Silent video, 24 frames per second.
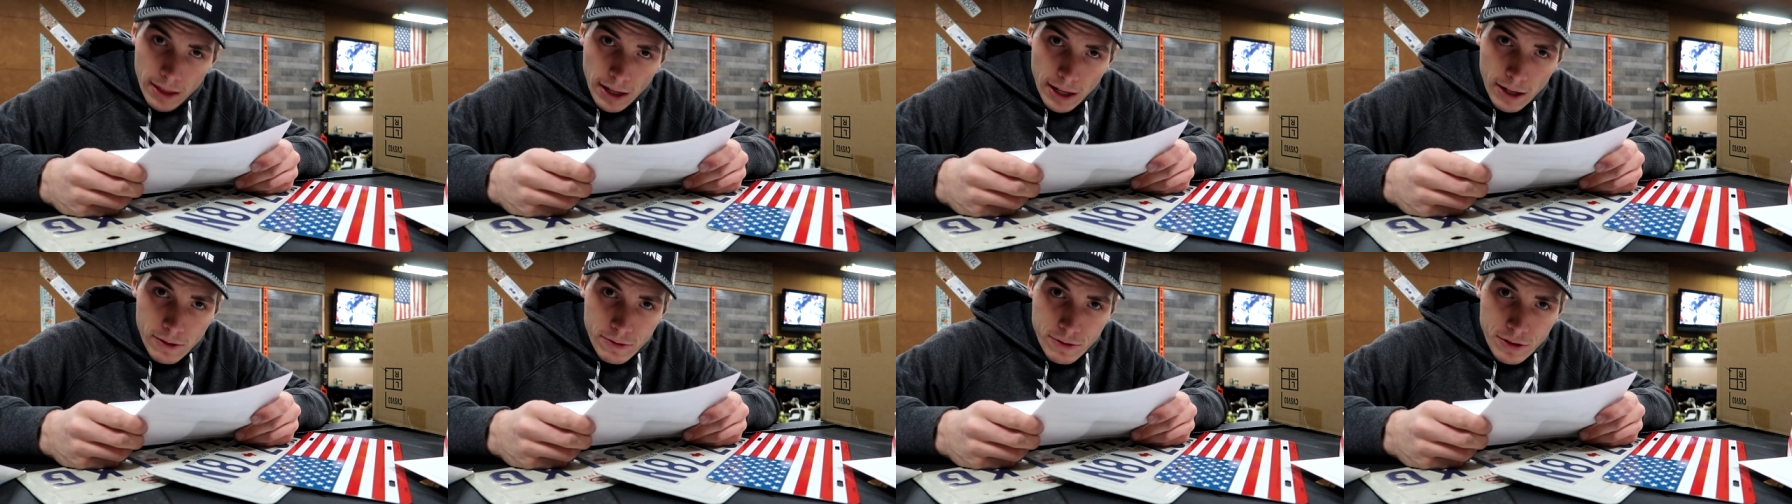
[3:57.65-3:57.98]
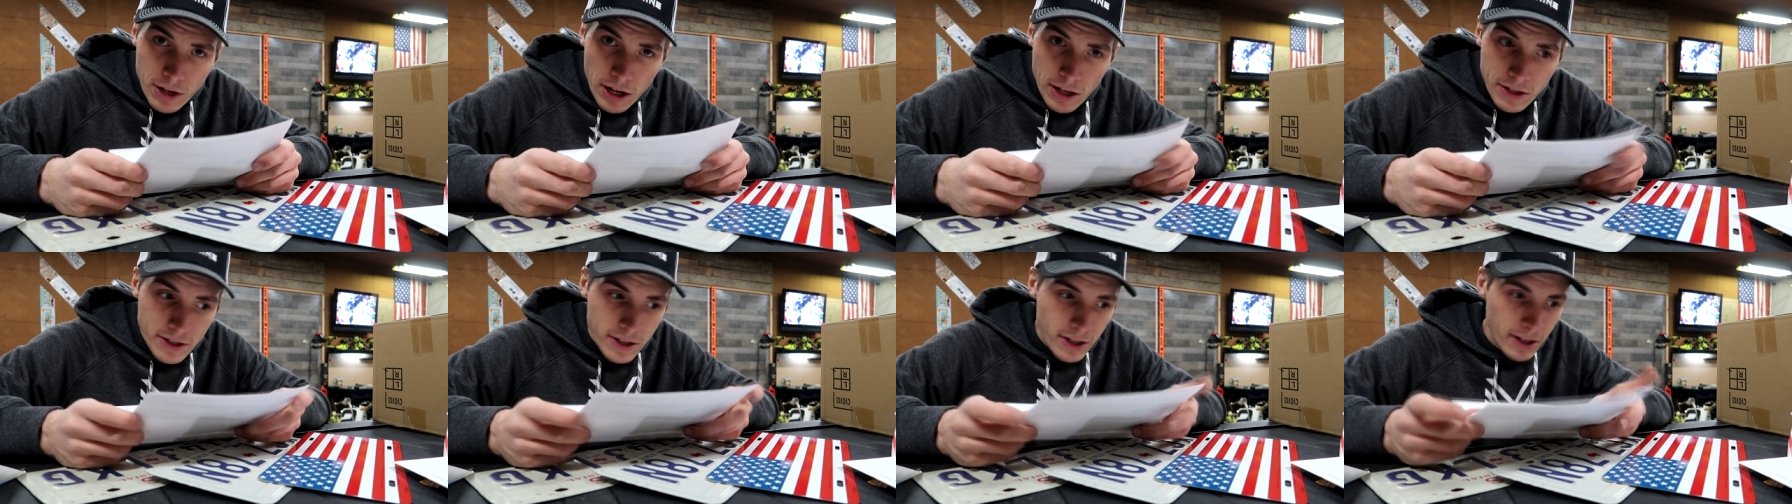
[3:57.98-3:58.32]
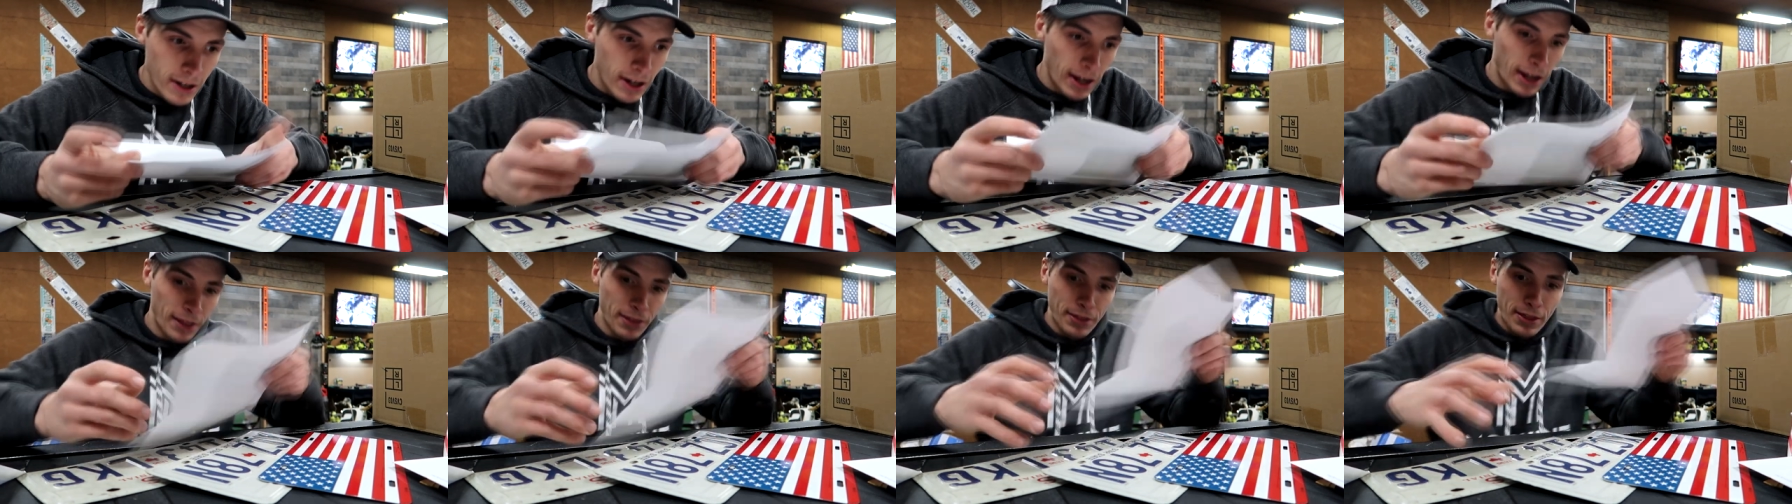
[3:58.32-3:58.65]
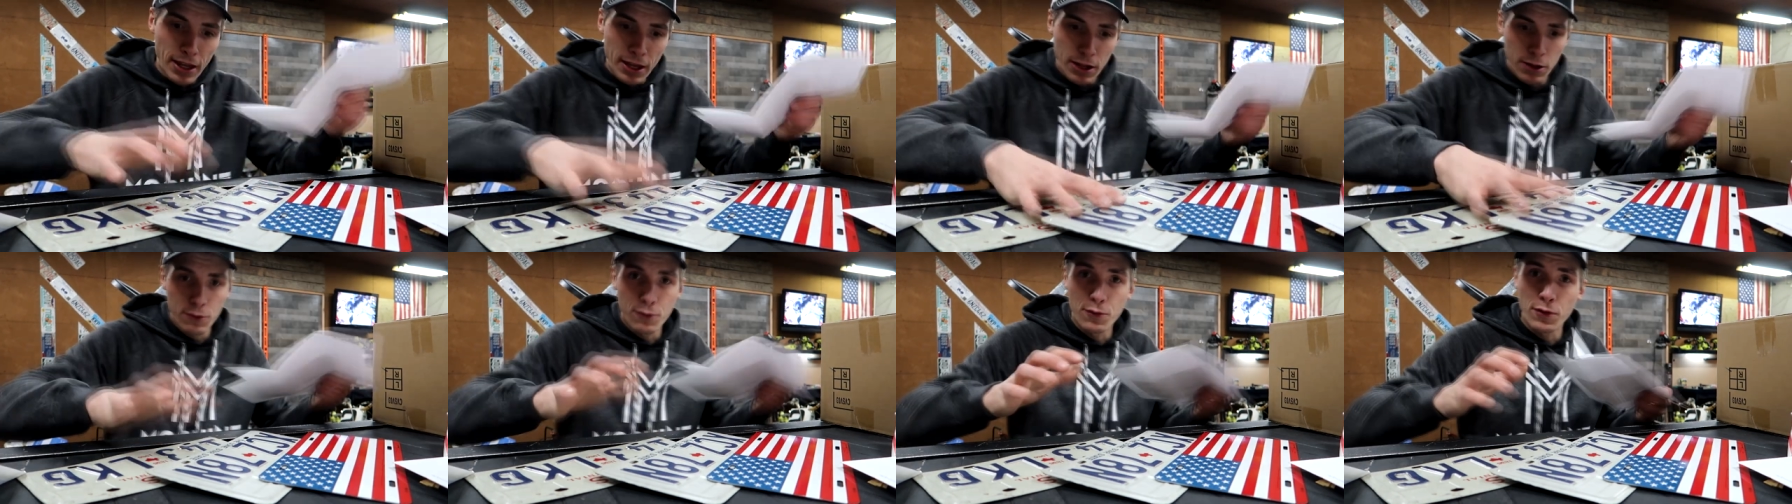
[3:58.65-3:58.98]
Thank you, Justin, and
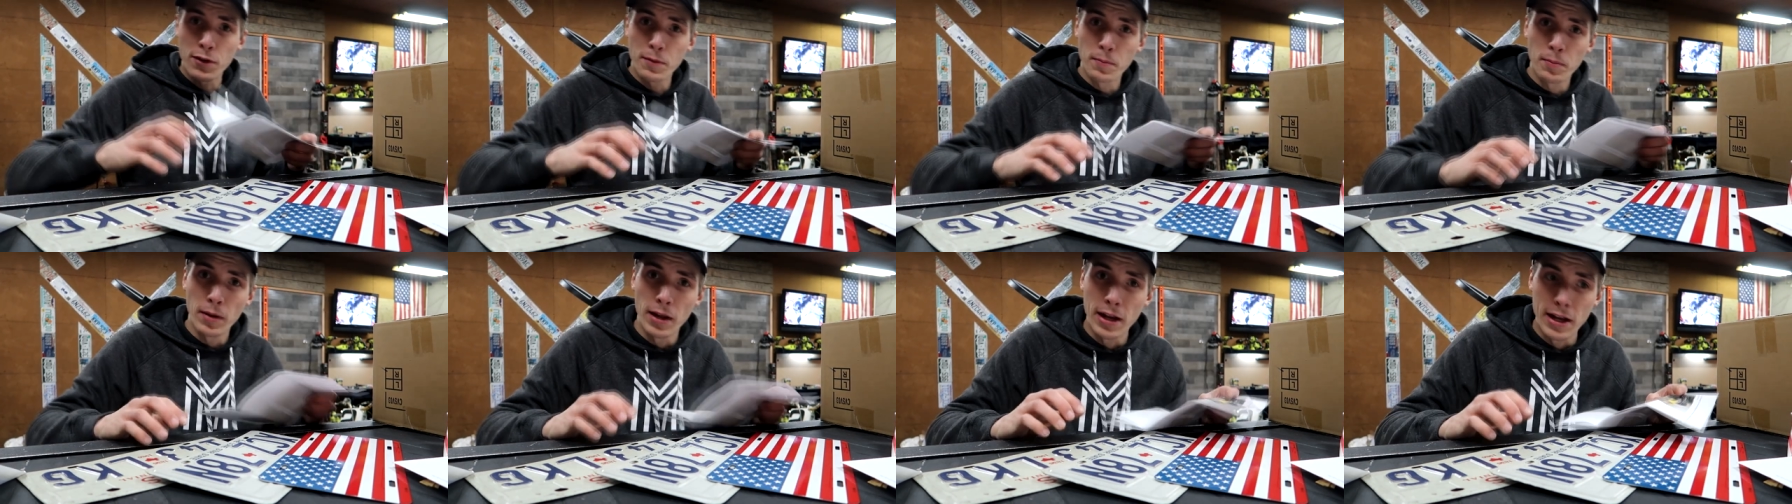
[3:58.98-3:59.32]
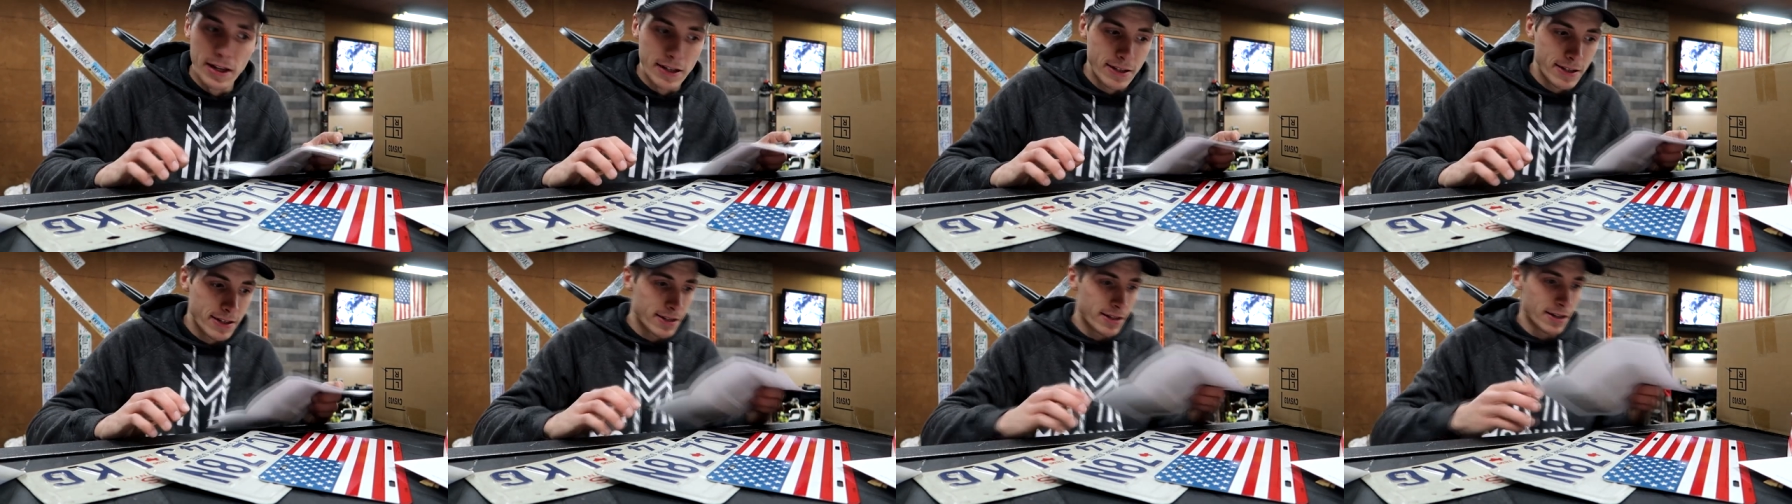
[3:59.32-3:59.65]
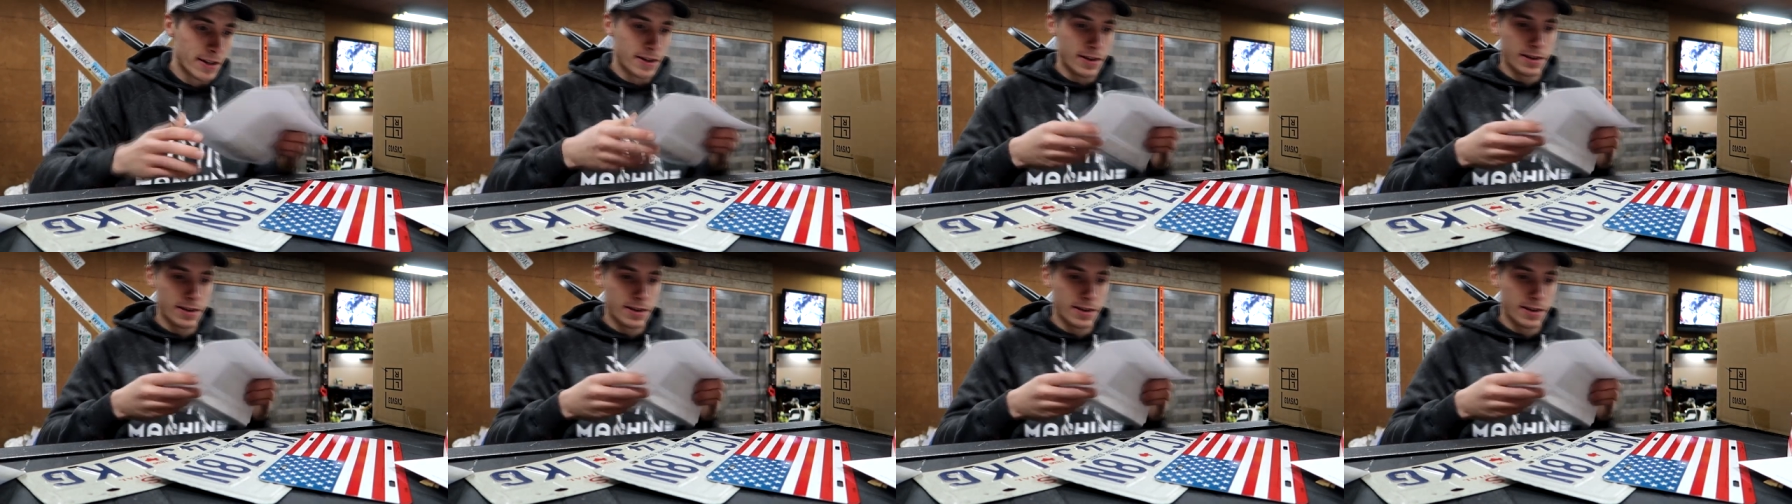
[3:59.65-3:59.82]
thank you for the plates.